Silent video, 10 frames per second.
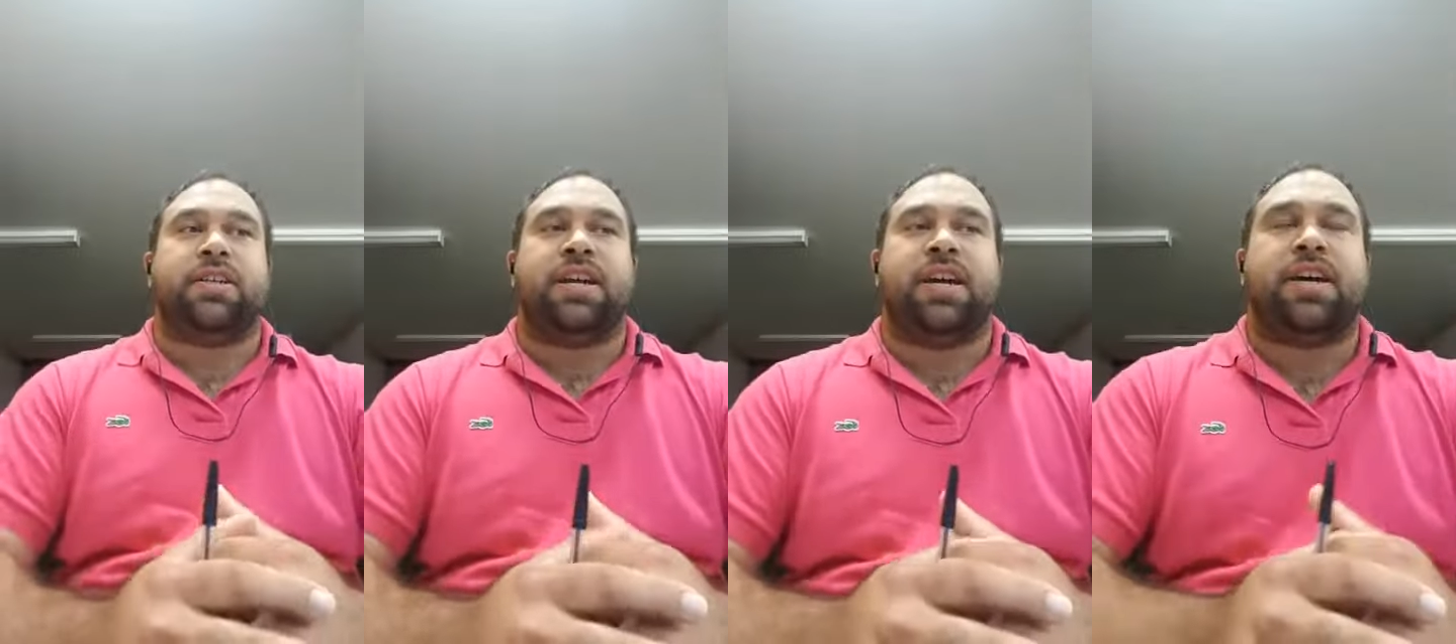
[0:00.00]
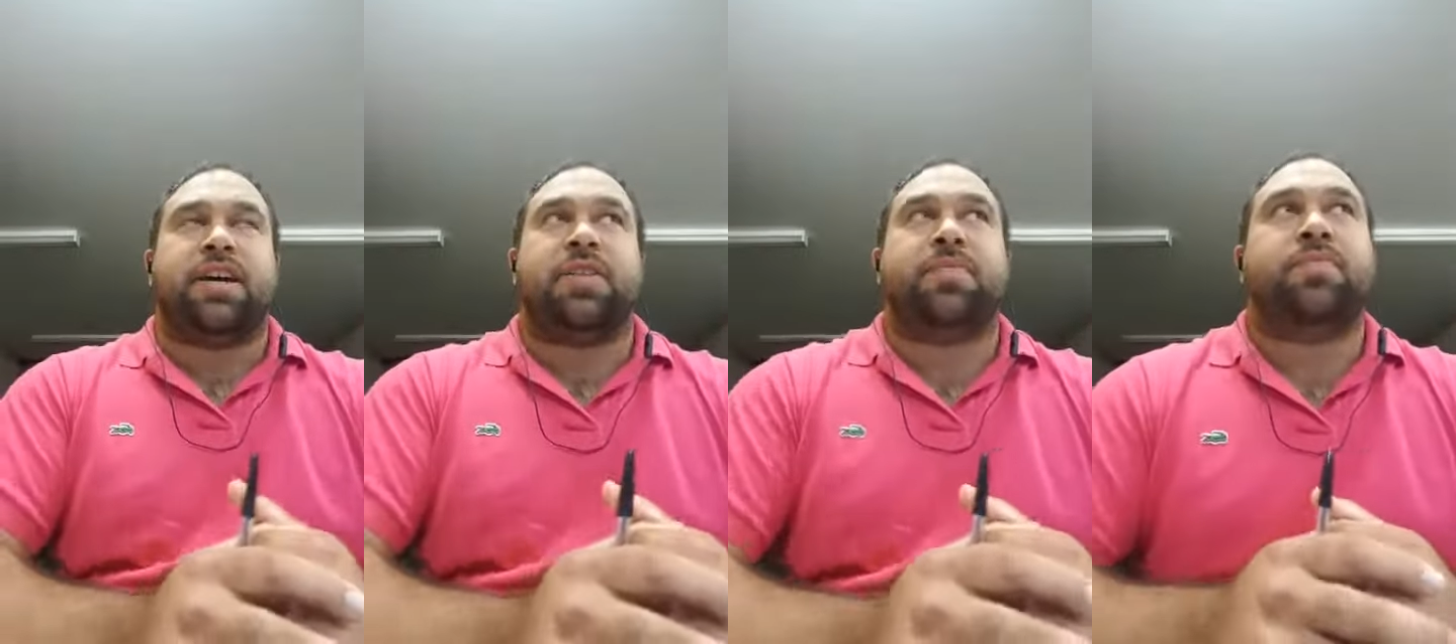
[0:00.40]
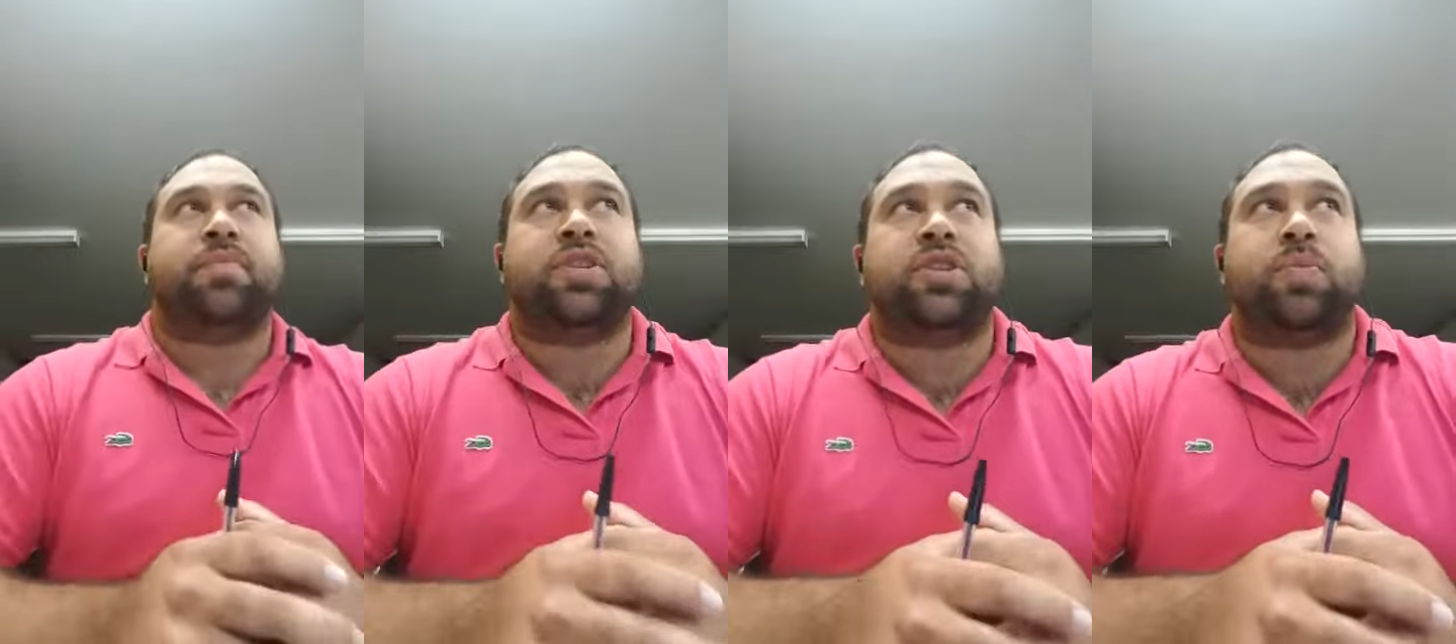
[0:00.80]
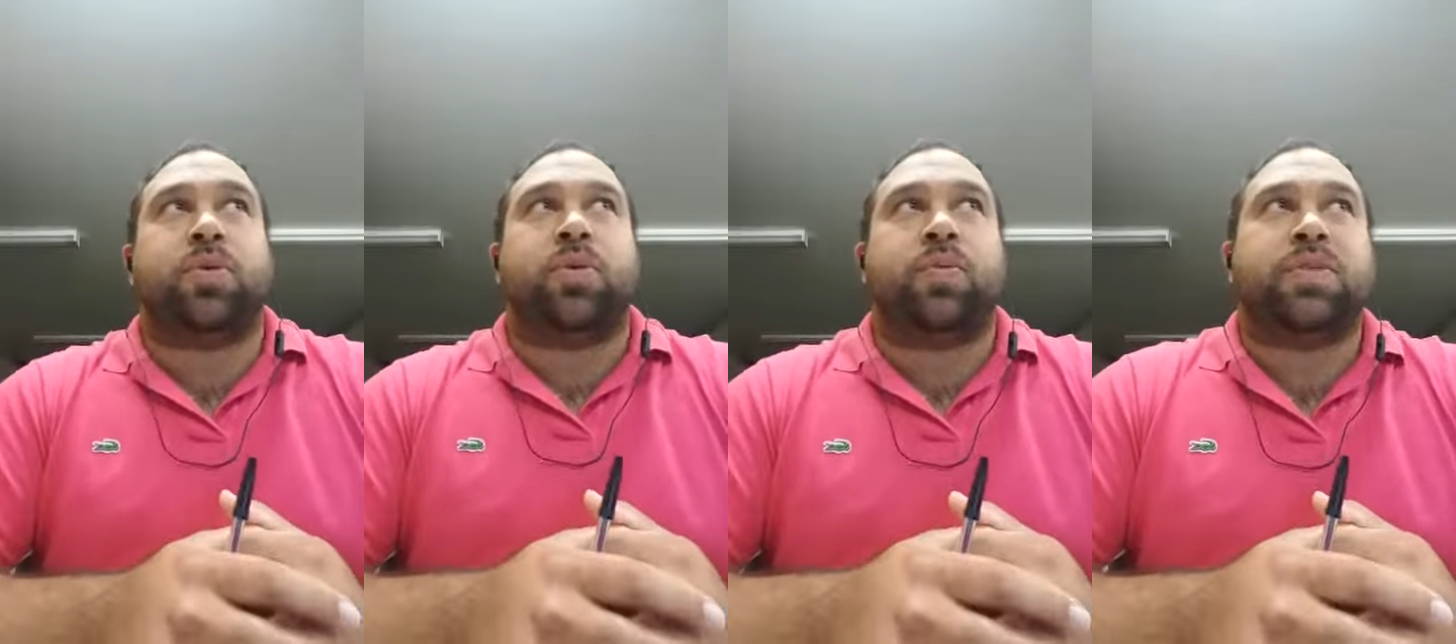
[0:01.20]
The
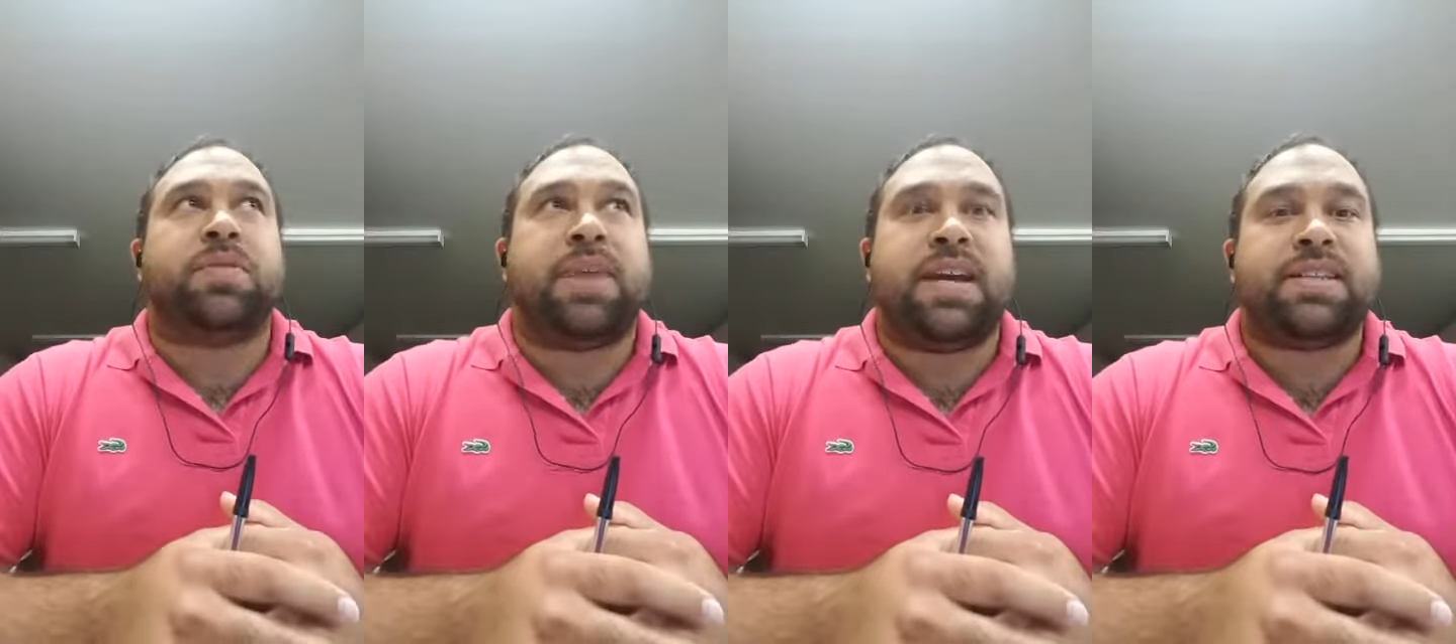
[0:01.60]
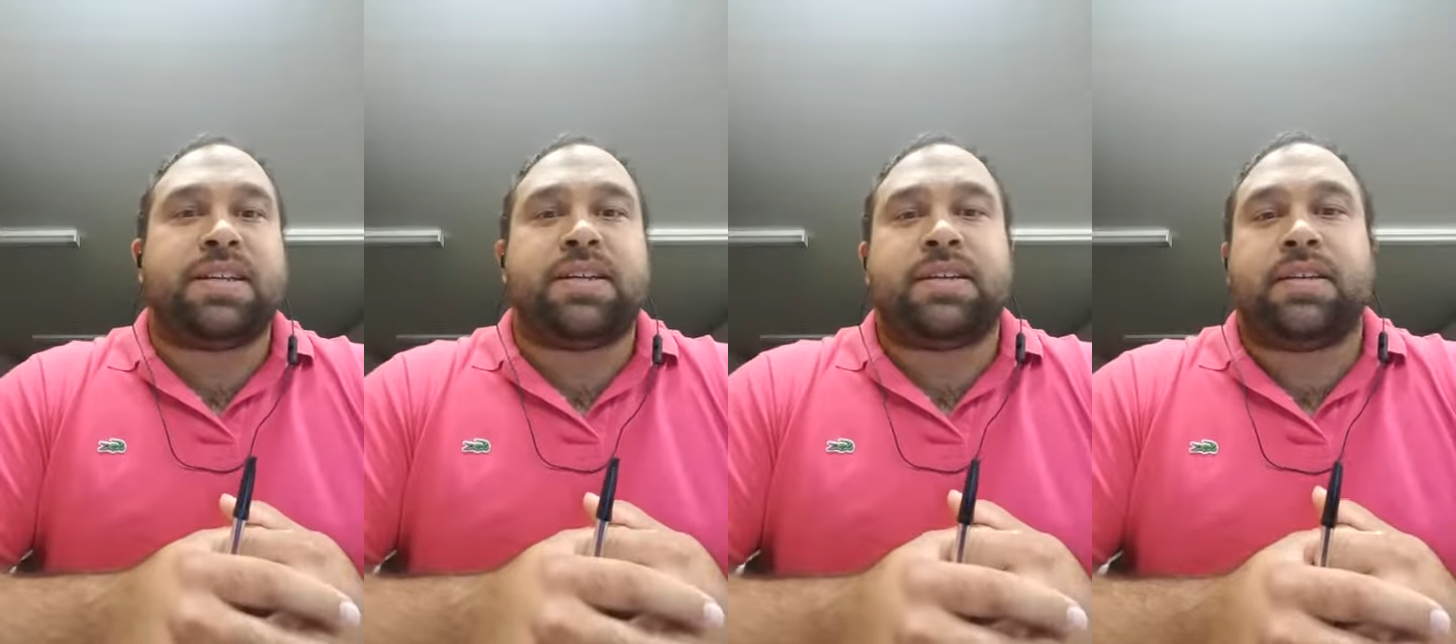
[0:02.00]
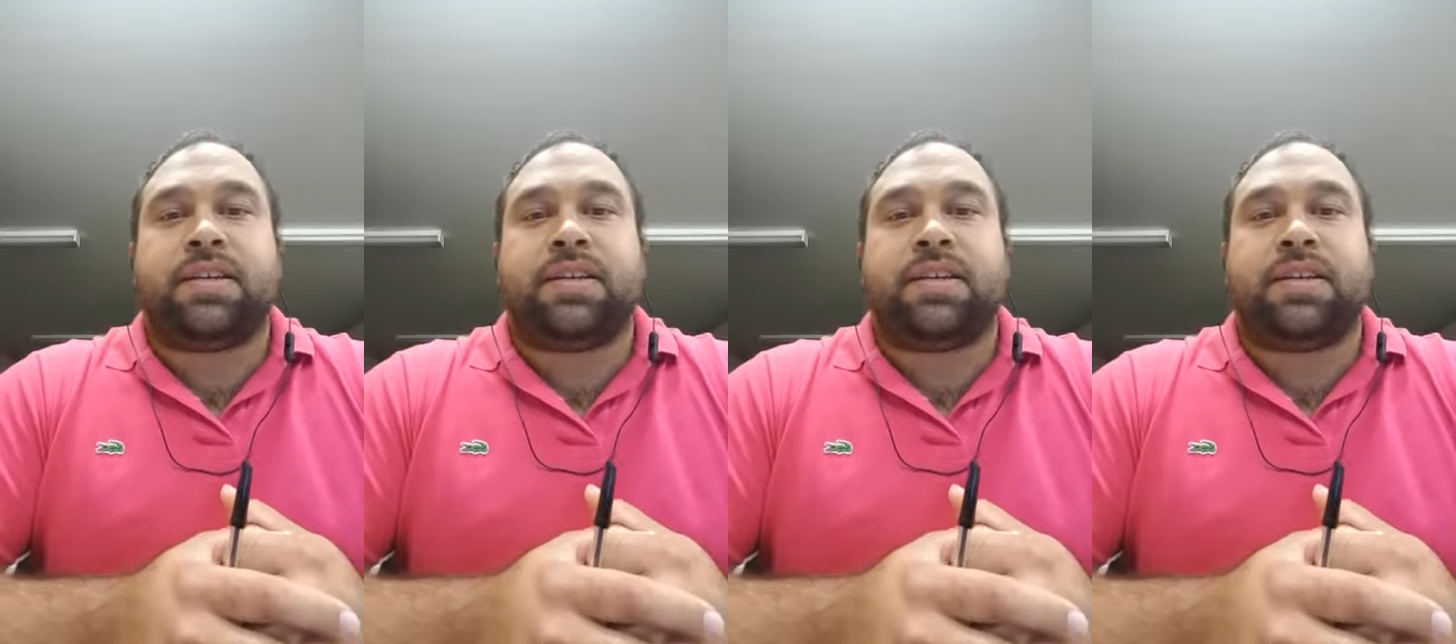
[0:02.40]
support was amazing.